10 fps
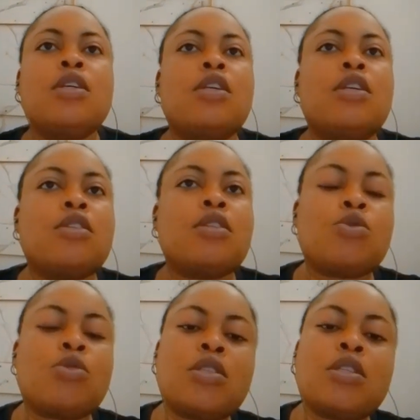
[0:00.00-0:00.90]
Is it
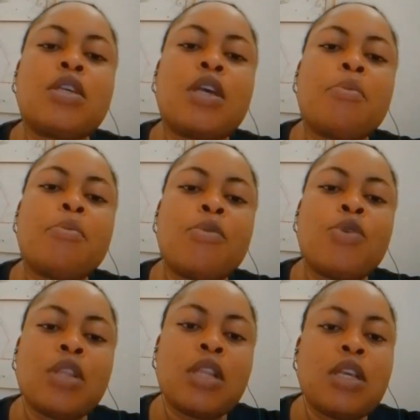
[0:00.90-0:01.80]
20k
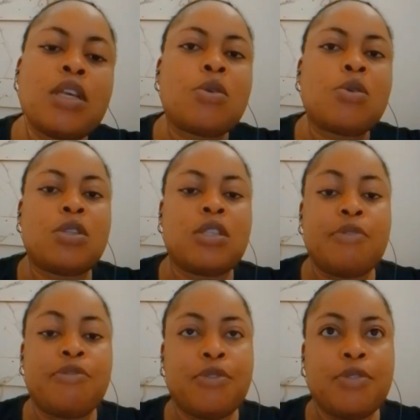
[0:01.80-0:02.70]
monthly or is it
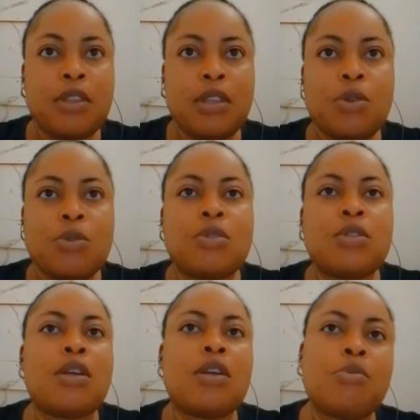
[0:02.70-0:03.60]
50,000
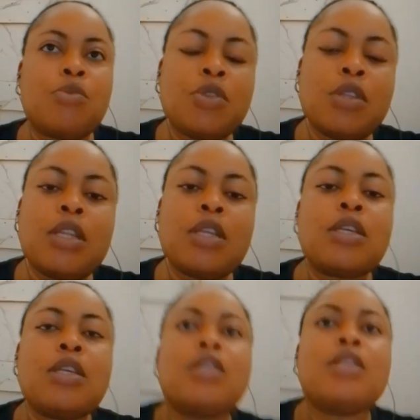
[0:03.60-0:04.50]
naira monthly?
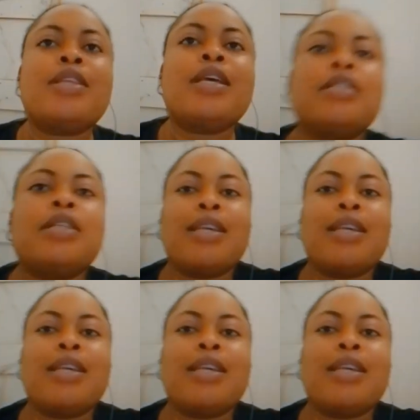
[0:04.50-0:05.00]
Then the